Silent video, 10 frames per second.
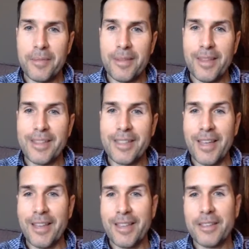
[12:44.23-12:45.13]
They say
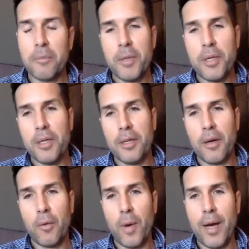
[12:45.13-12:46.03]
that to be a
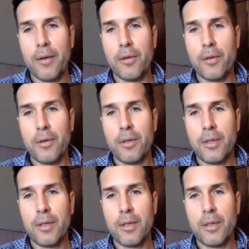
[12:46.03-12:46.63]
writer